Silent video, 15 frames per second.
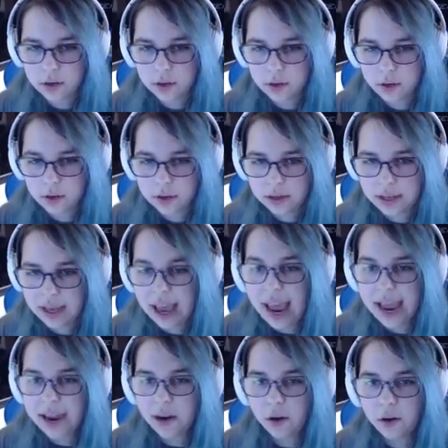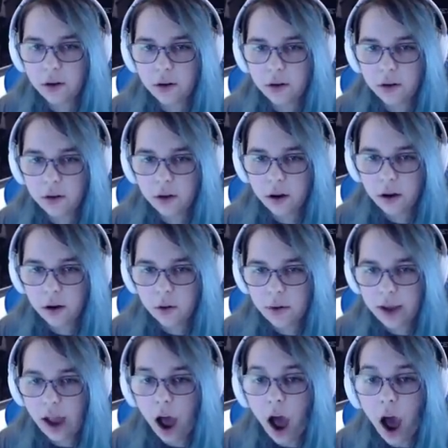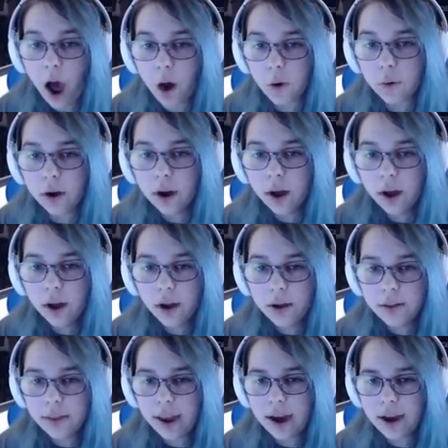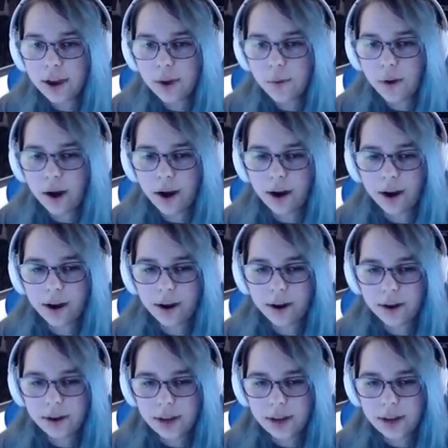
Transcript: The gate. Yeah, wait! Oh, there you are.